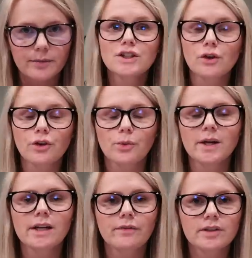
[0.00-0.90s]
So the
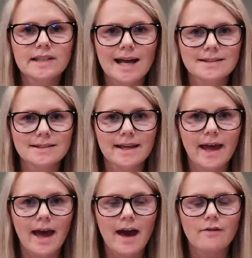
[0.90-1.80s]
three different sizes they
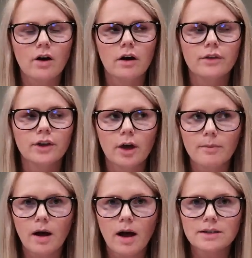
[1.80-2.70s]
have are the Yum
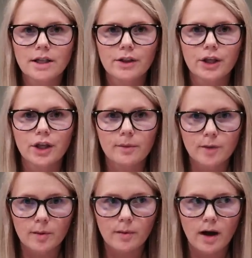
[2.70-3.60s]
Box, the Yum
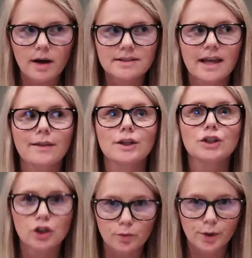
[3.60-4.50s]
Yum Box, and the
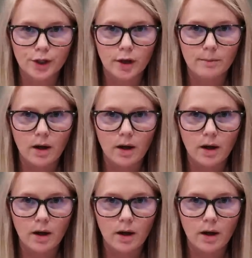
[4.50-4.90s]
Super Yum